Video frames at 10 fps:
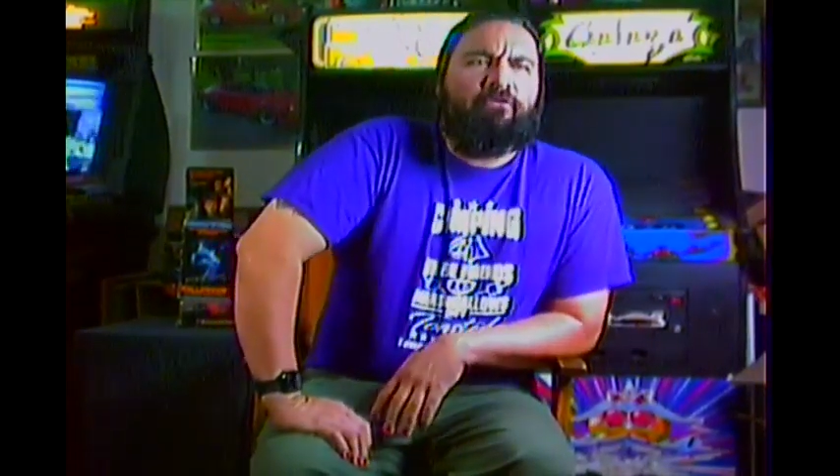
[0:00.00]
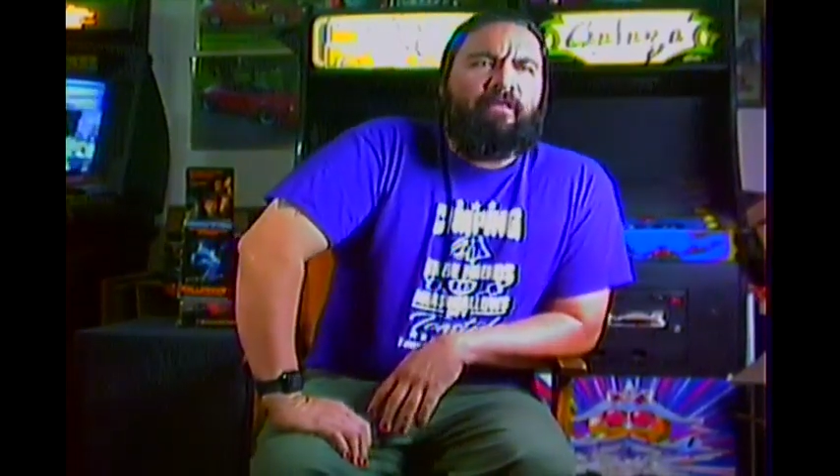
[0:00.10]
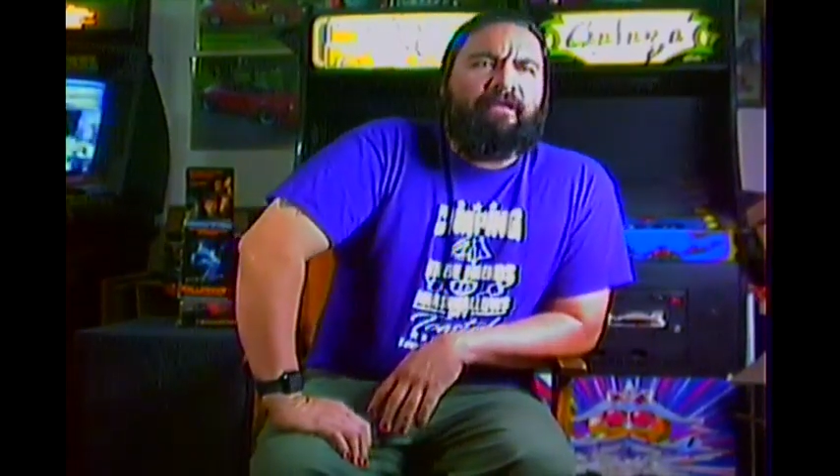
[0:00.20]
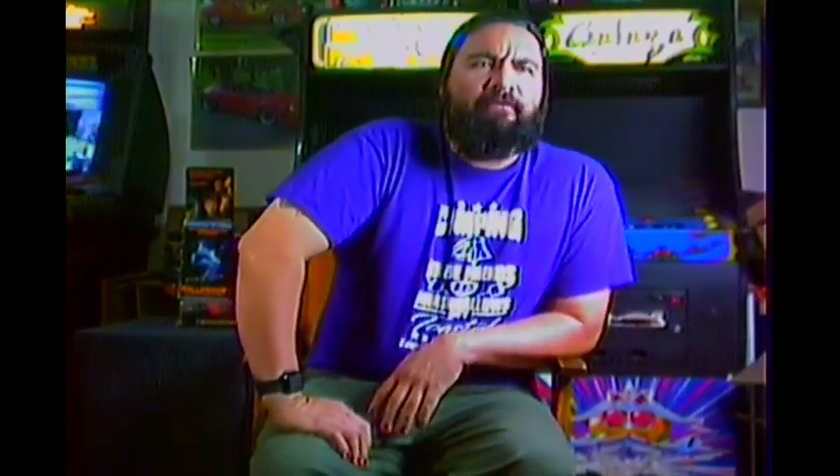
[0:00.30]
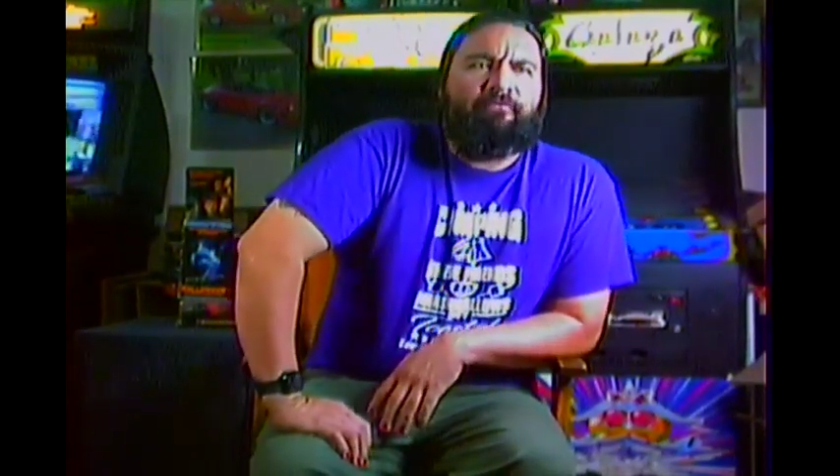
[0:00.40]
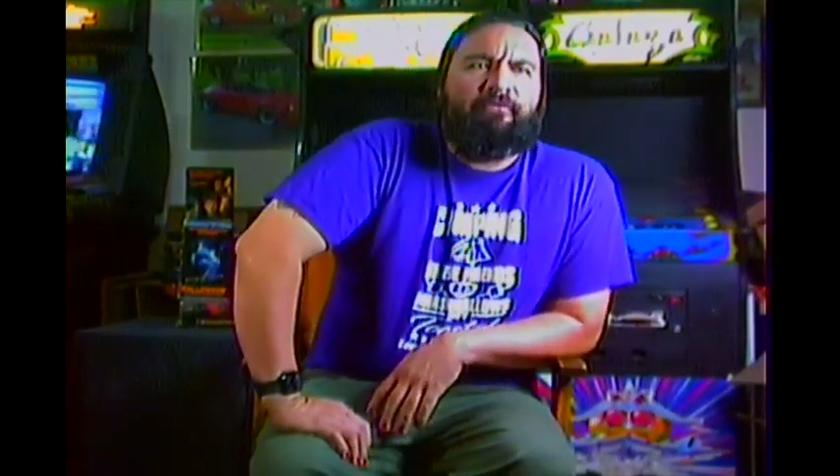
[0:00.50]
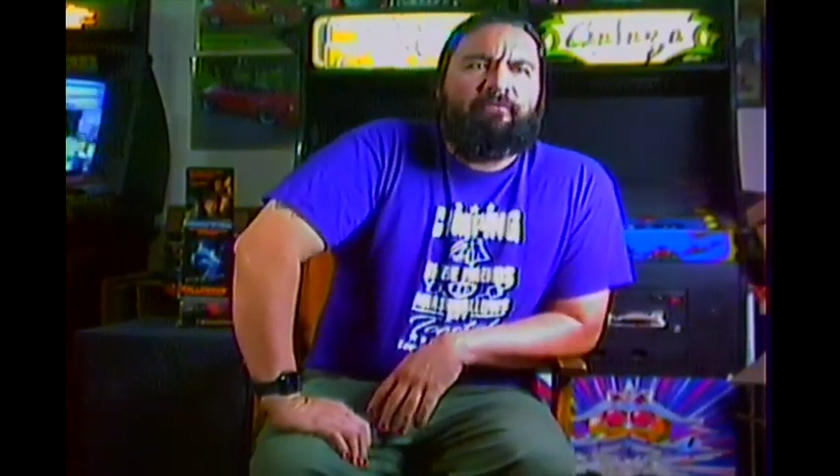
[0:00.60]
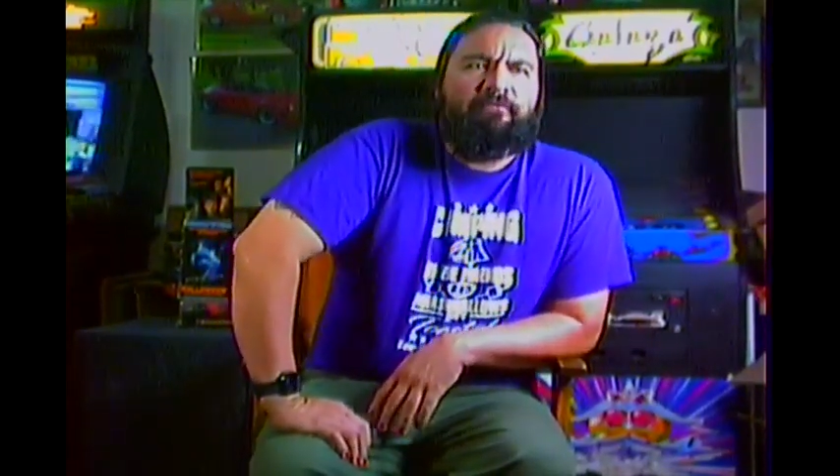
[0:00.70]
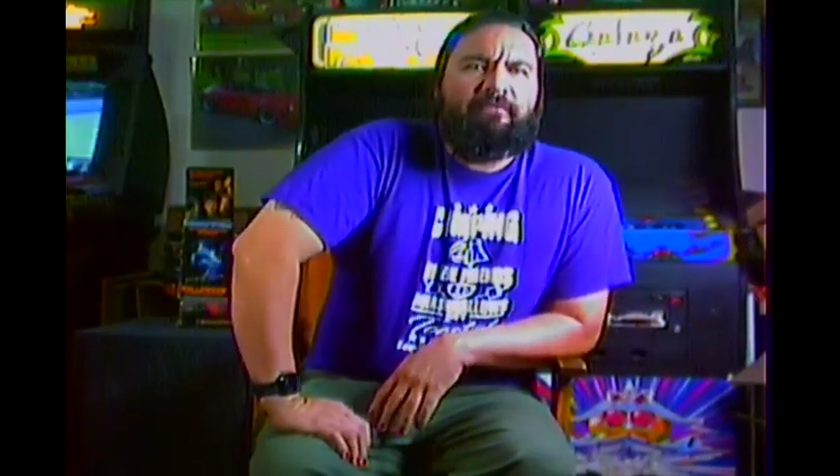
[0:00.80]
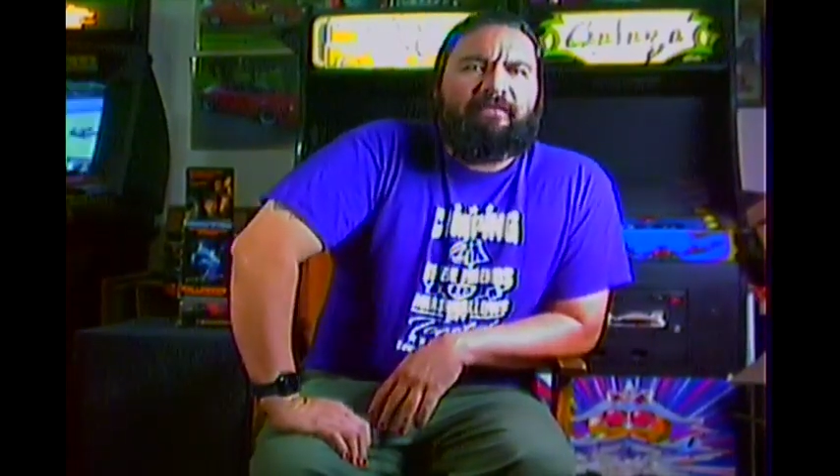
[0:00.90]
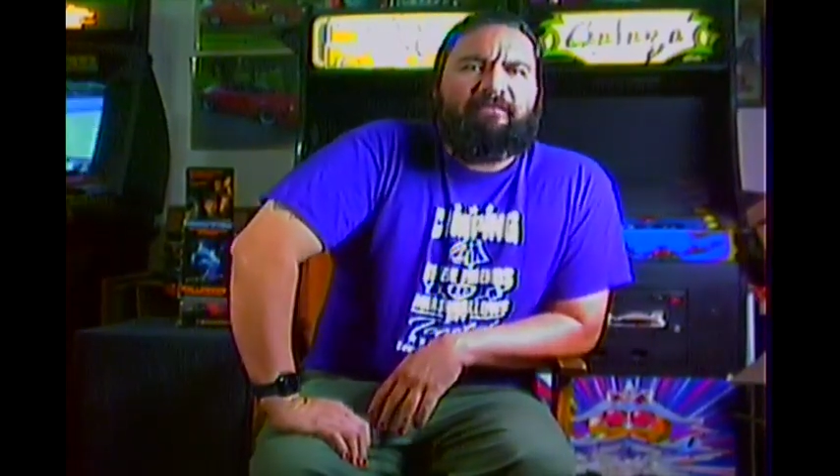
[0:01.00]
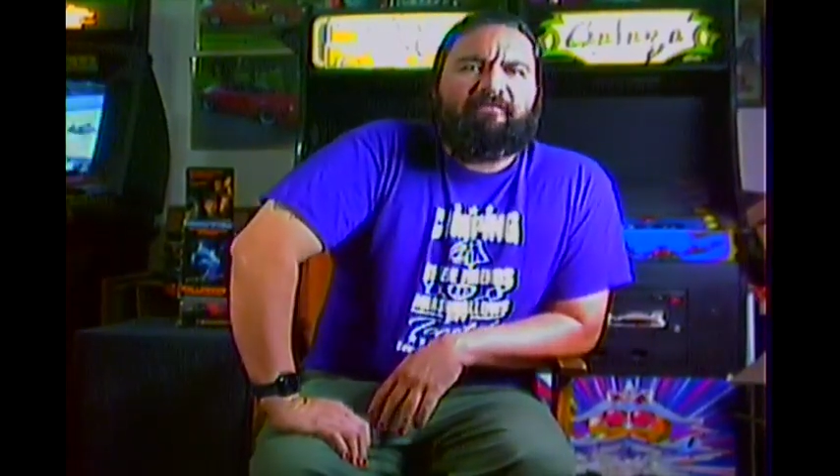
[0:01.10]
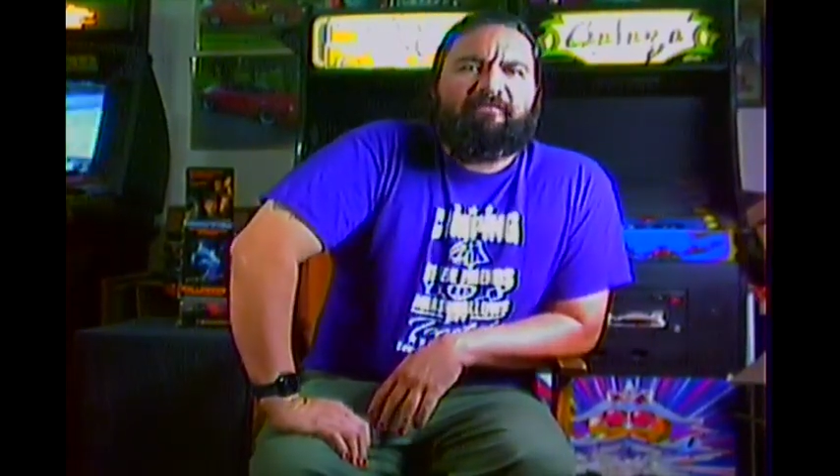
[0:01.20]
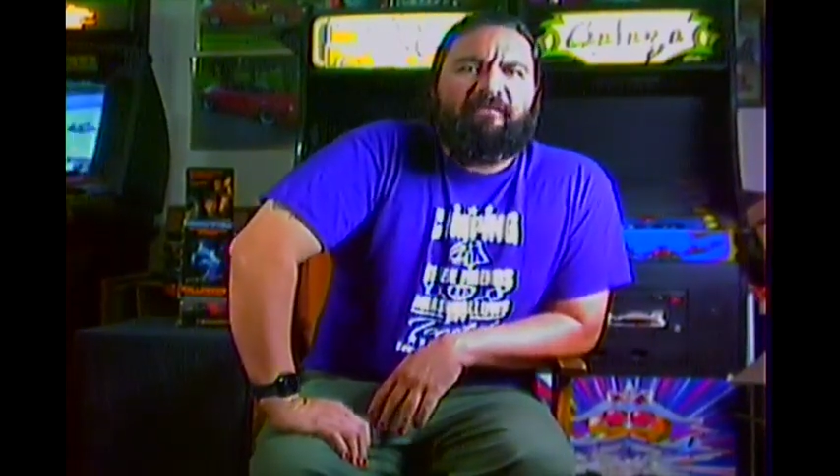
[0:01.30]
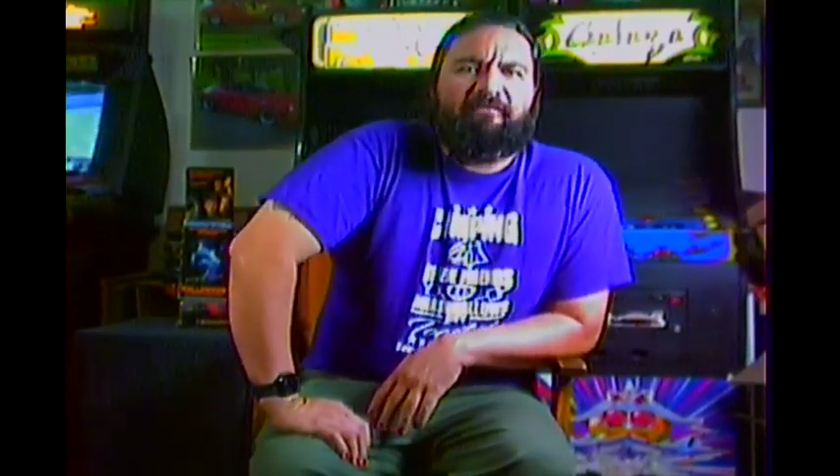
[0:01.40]
likable in the
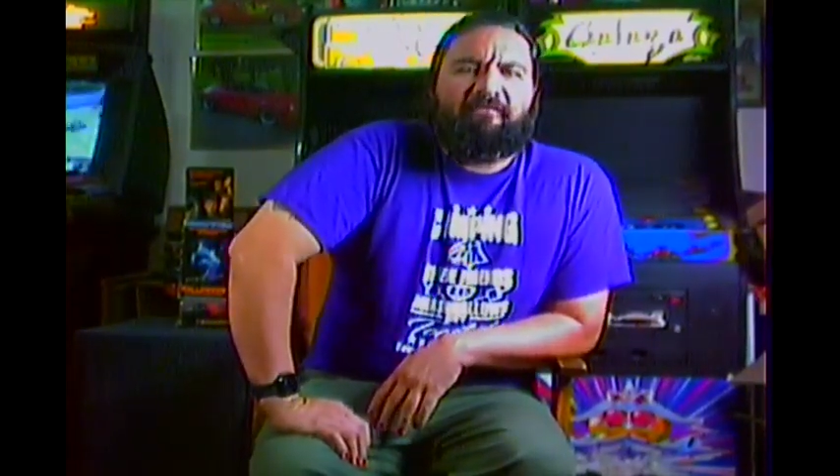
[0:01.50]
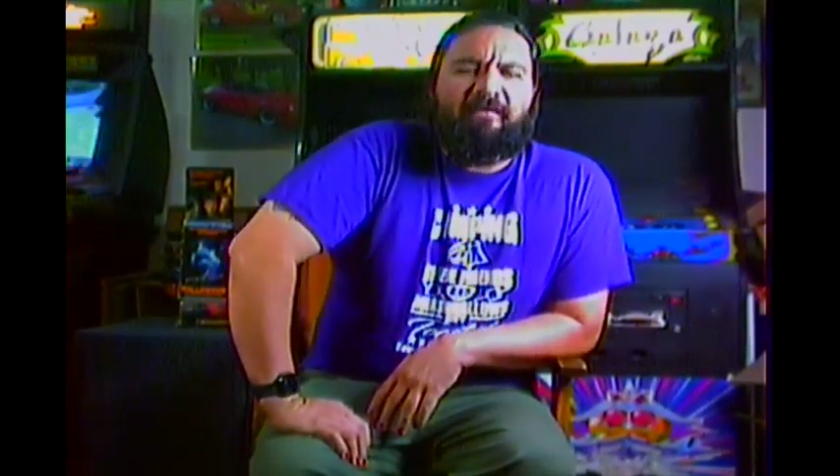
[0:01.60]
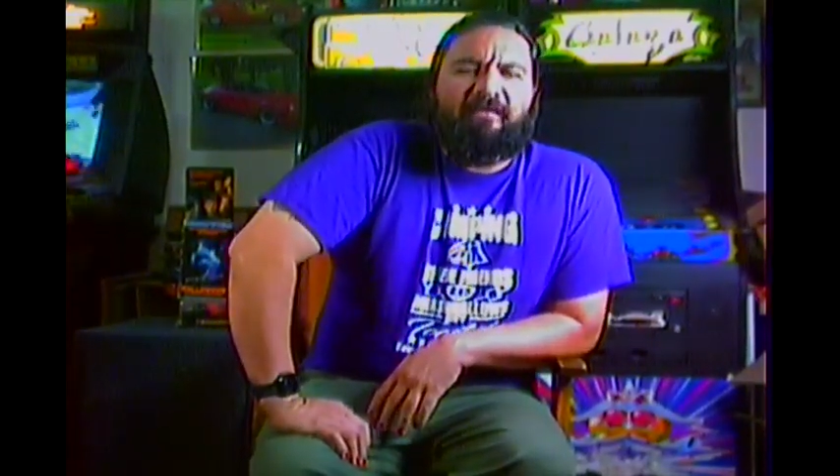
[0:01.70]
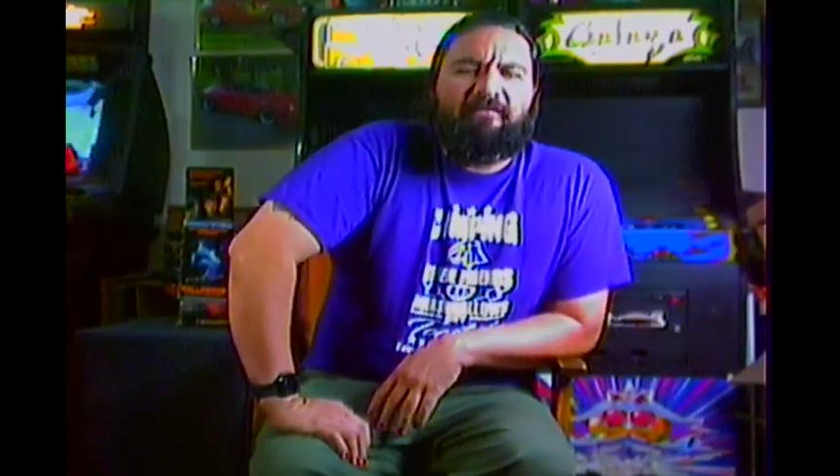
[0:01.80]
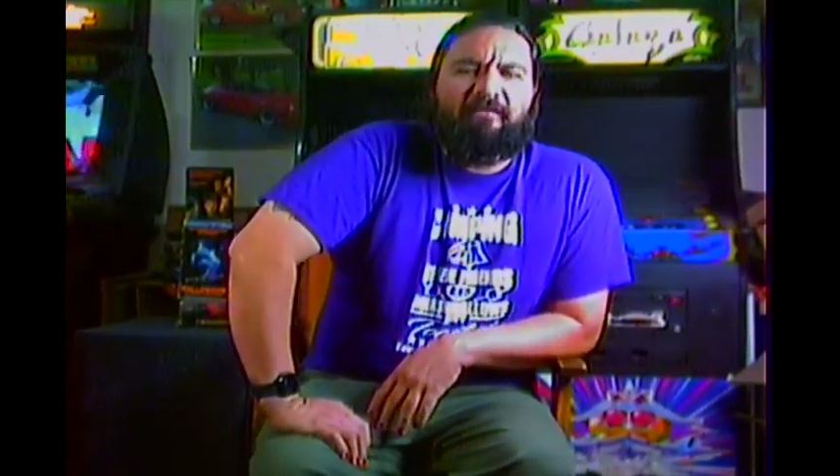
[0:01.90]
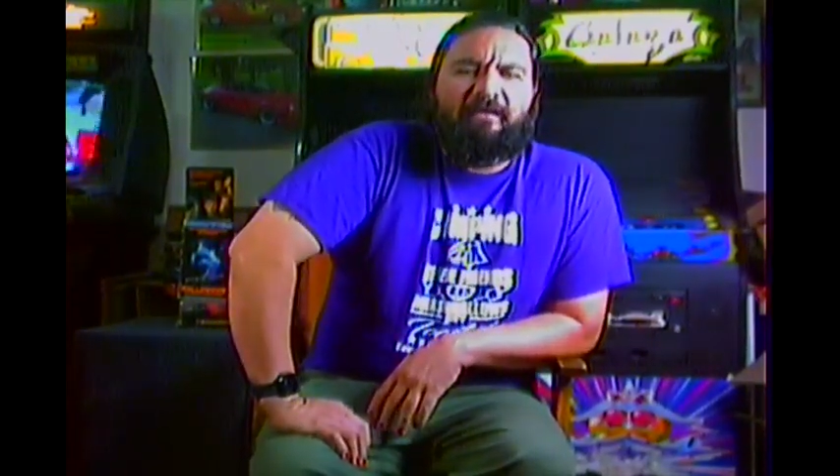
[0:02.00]
sense that,